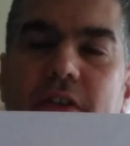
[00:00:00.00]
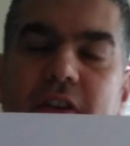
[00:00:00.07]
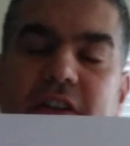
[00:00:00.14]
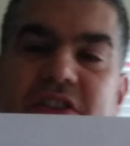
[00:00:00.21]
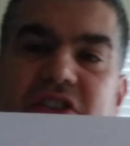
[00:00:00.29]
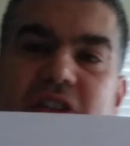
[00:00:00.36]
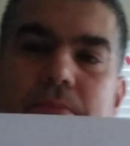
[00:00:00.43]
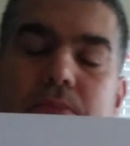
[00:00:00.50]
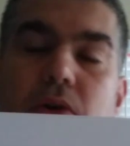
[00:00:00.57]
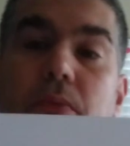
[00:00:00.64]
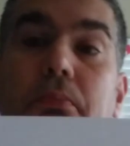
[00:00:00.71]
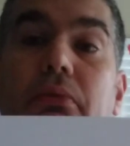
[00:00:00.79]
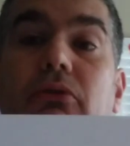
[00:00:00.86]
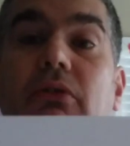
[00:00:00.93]
simple
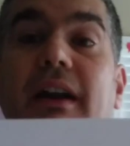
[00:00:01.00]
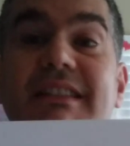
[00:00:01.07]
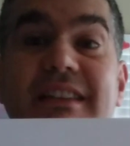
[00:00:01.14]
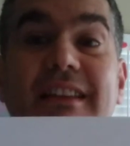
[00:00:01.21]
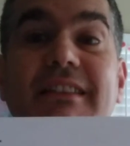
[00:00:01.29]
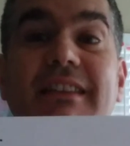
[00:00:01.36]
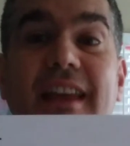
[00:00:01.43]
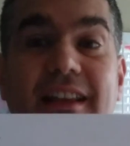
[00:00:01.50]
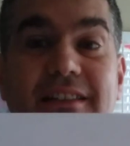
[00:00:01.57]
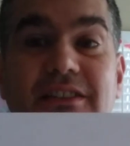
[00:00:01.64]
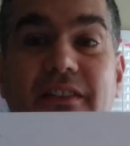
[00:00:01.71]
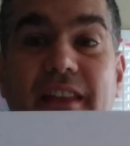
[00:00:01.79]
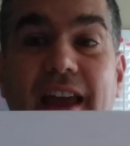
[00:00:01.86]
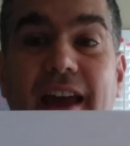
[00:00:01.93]
present tense
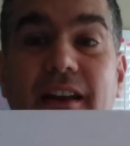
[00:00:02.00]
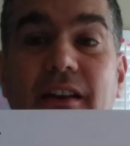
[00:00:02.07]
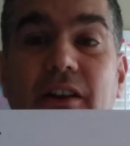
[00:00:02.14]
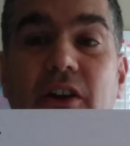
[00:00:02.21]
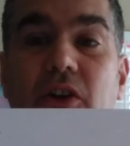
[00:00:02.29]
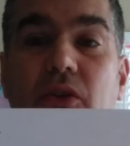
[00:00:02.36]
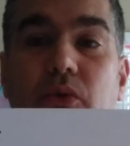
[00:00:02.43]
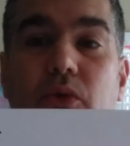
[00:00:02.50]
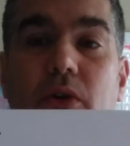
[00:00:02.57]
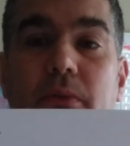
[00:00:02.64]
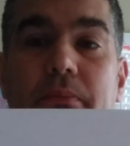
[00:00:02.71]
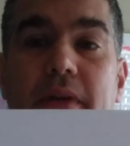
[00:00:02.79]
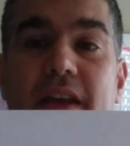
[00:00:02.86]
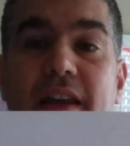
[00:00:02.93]
of that
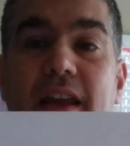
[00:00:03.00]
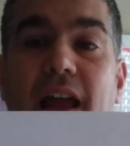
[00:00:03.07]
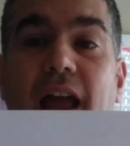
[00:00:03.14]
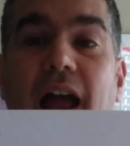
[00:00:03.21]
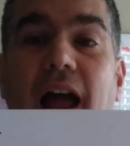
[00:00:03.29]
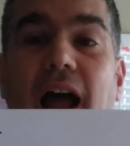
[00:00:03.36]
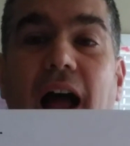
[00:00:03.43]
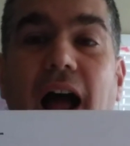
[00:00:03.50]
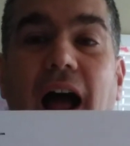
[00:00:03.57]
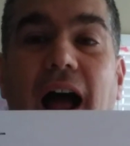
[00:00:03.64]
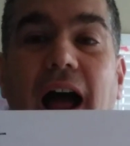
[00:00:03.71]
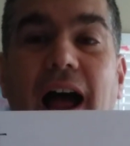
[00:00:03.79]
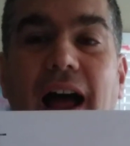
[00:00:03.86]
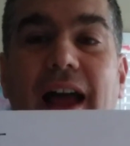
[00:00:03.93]
would be
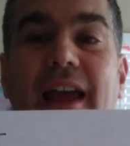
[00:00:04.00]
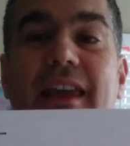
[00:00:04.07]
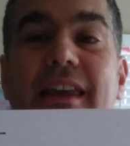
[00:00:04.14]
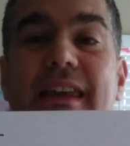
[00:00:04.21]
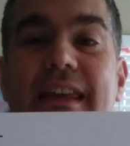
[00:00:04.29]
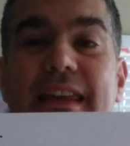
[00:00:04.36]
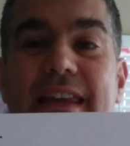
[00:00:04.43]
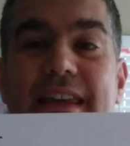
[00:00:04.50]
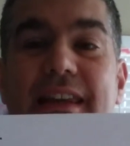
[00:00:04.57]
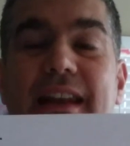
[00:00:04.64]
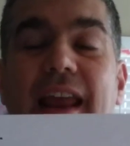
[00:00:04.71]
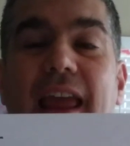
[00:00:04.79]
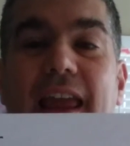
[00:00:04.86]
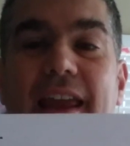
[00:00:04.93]
I eat
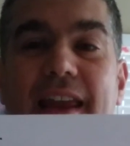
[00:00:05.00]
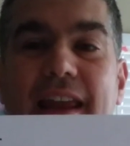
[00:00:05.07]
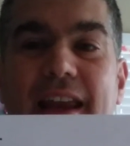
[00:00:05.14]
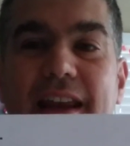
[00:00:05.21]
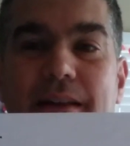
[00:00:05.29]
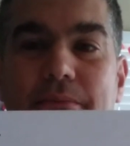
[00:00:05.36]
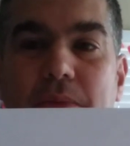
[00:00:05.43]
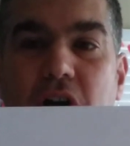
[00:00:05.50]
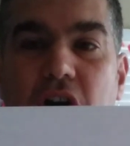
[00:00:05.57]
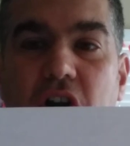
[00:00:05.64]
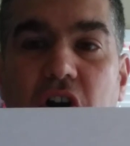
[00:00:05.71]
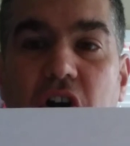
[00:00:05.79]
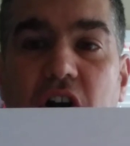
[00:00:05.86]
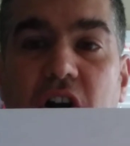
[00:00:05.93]
a
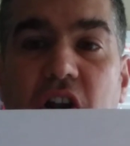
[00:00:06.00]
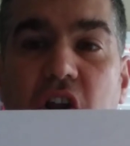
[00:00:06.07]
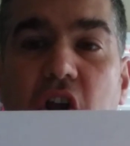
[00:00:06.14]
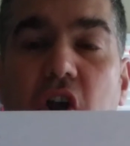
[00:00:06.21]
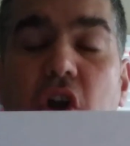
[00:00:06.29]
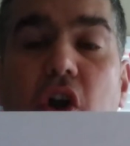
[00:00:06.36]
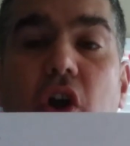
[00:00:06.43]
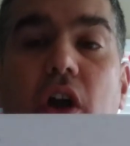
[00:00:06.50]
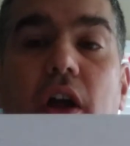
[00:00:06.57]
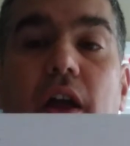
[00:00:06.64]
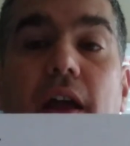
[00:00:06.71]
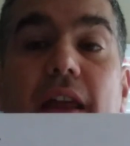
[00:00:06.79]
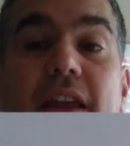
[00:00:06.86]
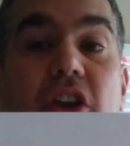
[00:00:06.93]
hamburger.
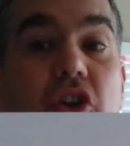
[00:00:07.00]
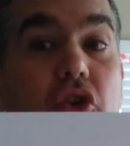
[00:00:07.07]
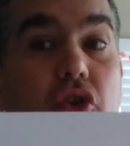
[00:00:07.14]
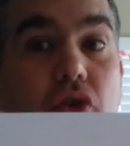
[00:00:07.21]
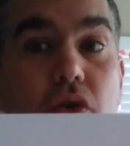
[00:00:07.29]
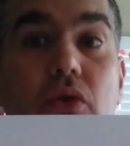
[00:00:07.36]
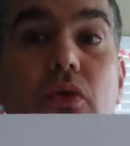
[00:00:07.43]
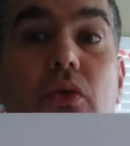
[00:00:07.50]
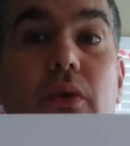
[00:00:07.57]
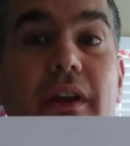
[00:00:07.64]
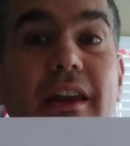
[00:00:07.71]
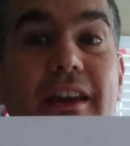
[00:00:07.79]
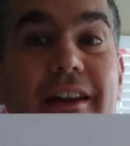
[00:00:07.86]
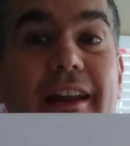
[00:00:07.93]
You
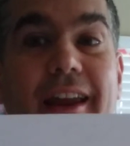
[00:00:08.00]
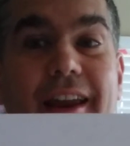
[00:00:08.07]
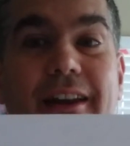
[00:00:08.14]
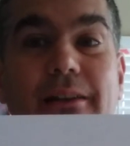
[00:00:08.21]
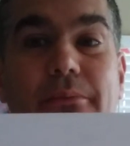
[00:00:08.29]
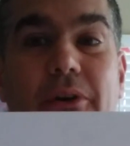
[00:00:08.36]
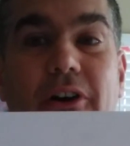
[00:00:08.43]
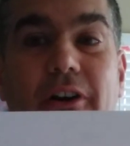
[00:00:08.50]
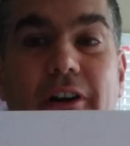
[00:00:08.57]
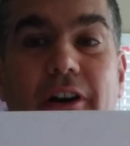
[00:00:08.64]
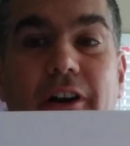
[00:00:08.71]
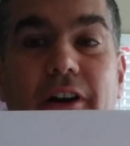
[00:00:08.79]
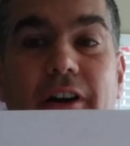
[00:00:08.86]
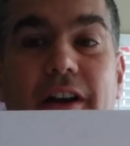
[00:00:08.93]
eat a
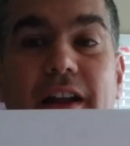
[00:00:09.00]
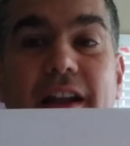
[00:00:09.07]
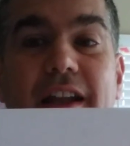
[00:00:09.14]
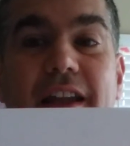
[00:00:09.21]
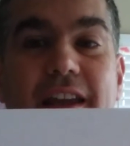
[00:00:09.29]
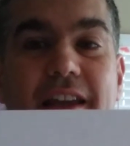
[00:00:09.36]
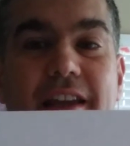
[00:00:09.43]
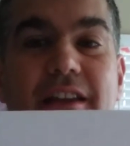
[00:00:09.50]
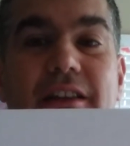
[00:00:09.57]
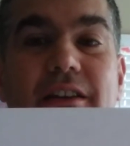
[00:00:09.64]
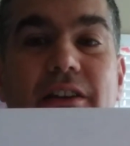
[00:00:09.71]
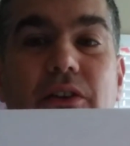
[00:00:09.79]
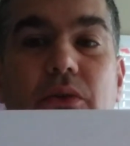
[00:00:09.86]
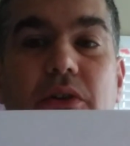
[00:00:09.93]
hamburger.
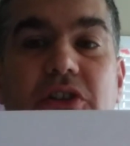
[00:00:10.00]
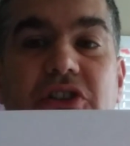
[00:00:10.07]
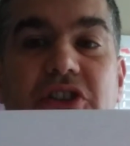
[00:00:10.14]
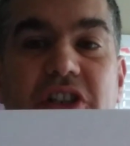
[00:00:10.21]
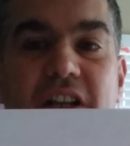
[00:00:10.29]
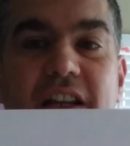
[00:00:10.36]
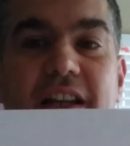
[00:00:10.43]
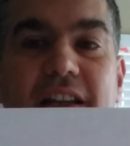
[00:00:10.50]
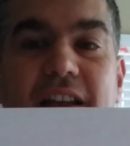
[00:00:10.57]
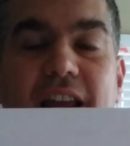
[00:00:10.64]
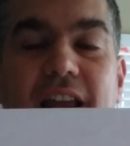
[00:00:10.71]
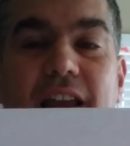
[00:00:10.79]
He or she